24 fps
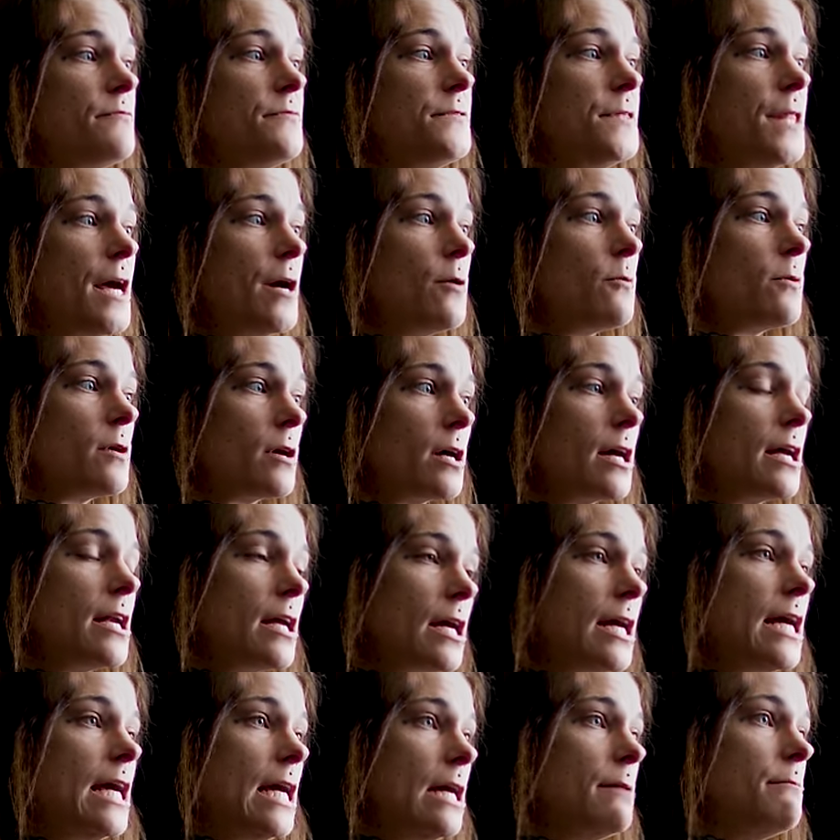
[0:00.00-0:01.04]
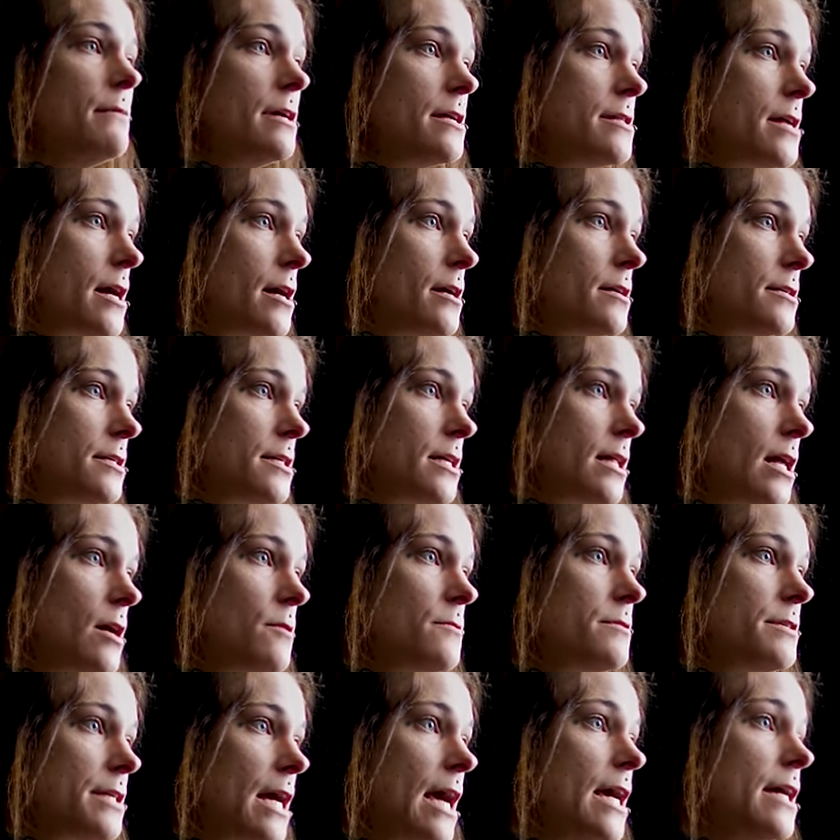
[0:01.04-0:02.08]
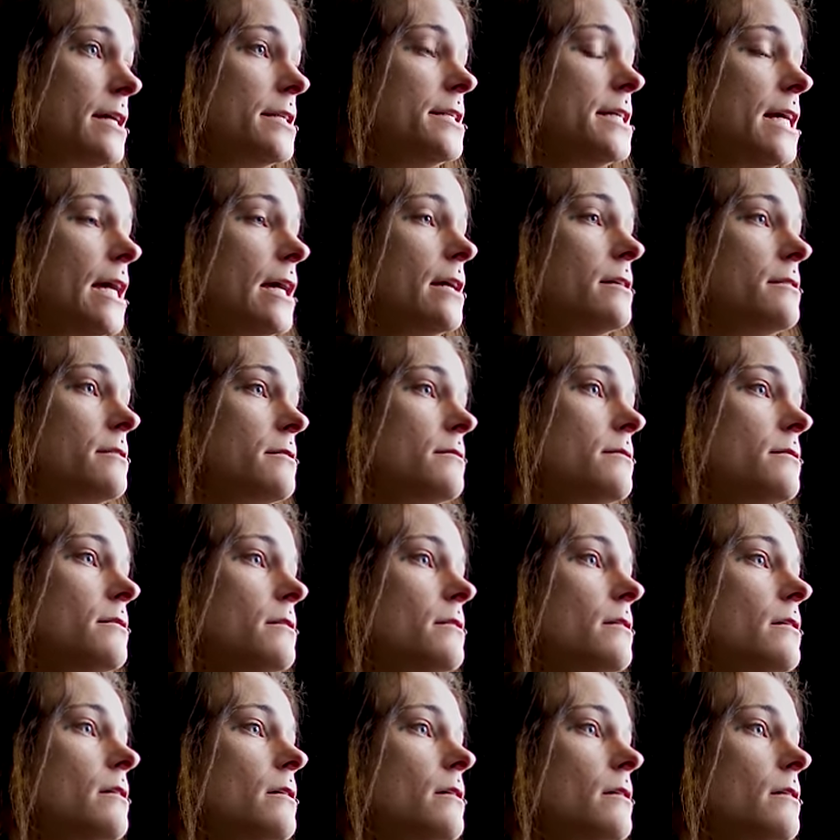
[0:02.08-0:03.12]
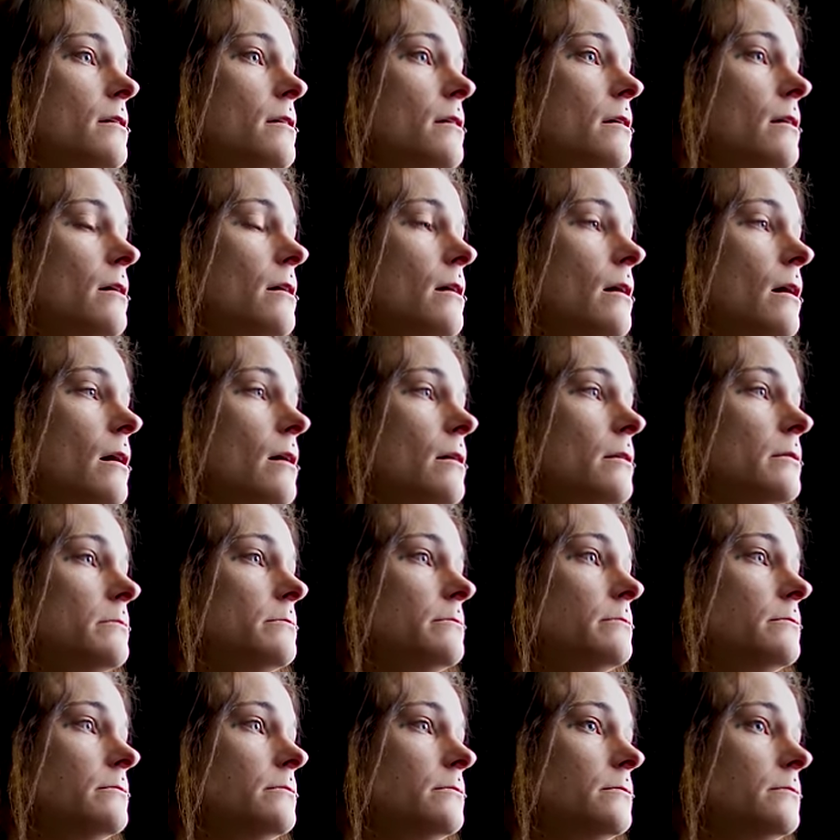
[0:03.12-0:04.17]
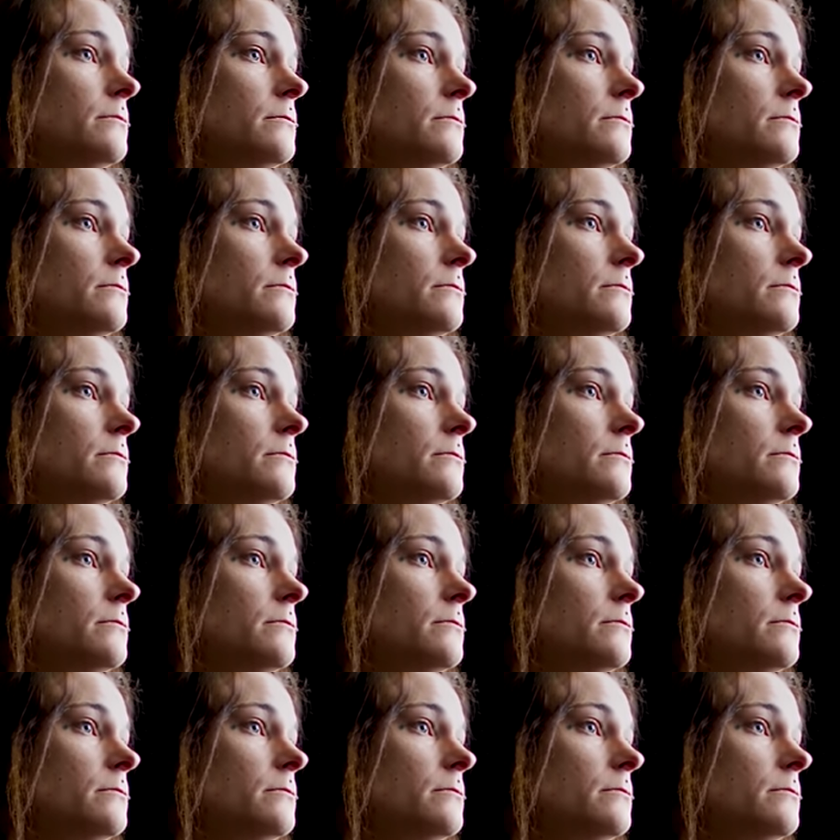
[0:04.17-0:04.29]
they were gonna keep me there until I was 18. Right